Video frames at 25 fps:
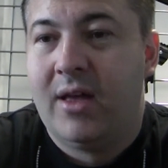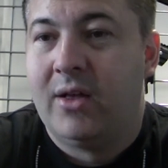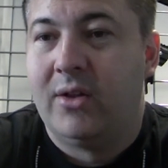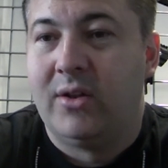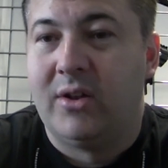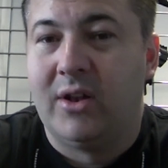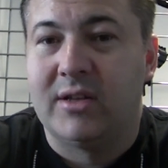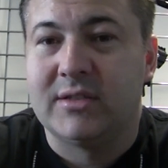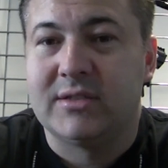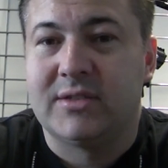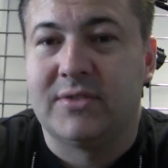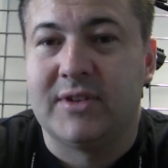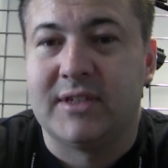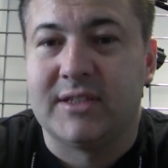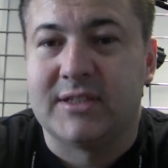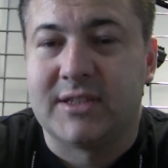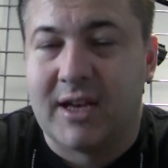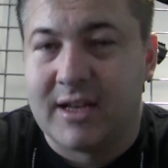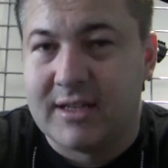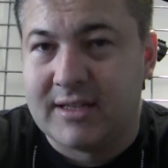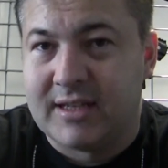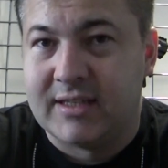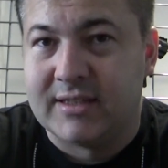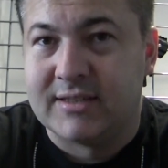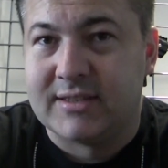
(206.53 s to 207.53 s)
Lots of
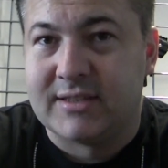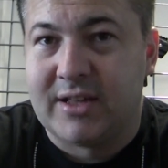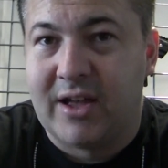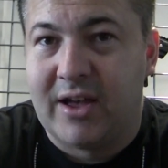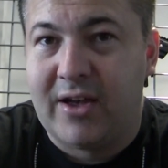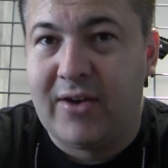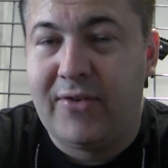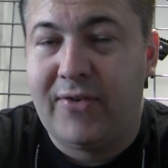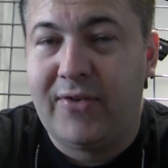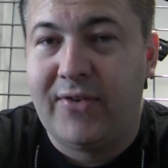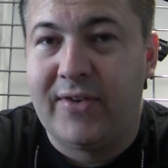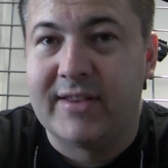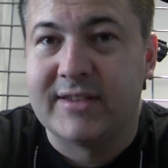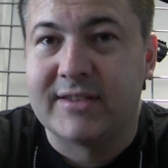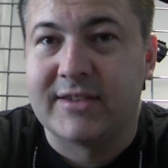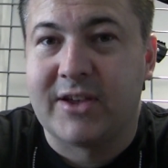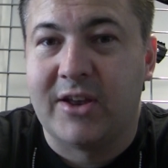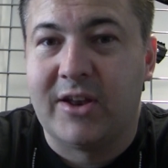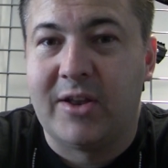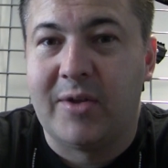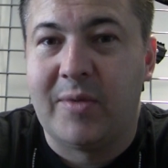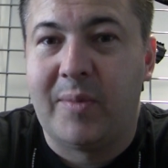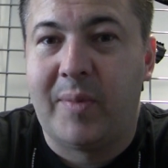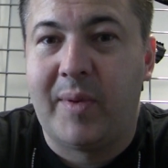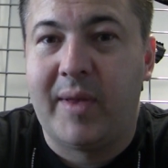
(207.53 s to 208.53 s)
exciting stuff. It's
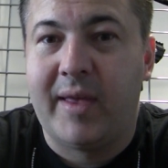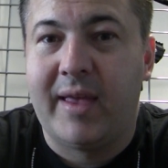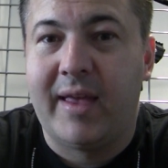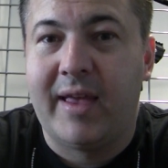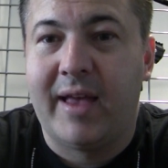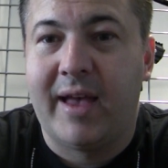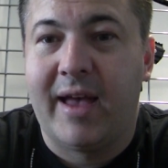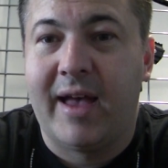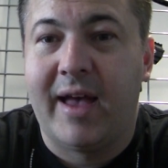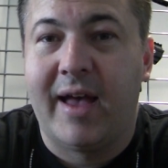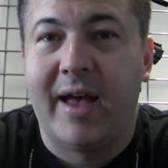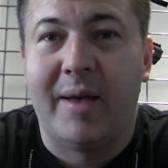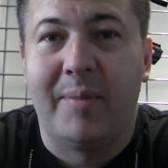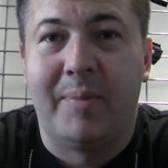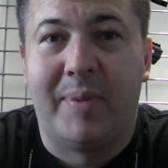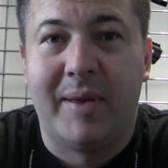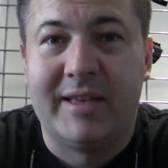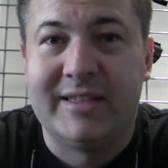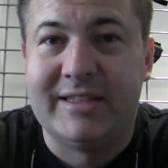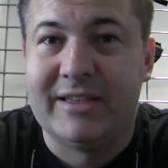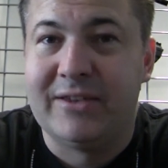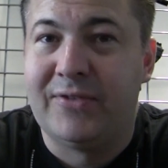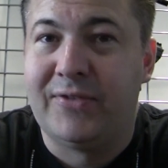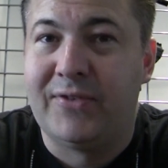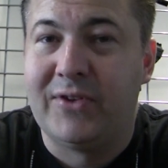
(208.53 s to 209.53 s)
going to be uh, a
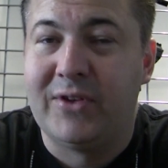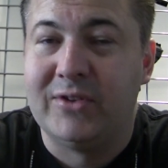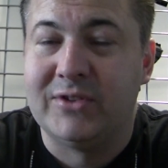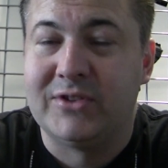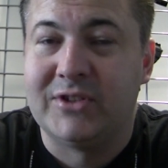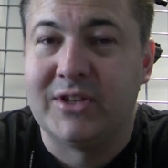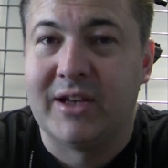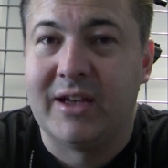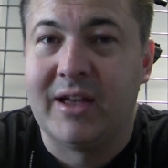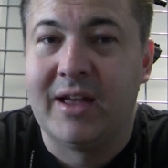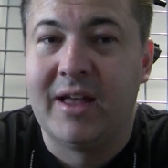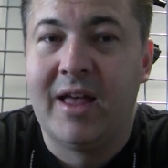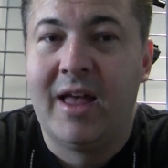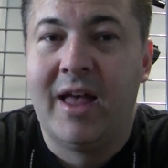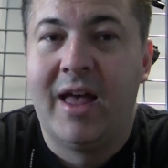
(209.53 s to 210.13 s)
busy future.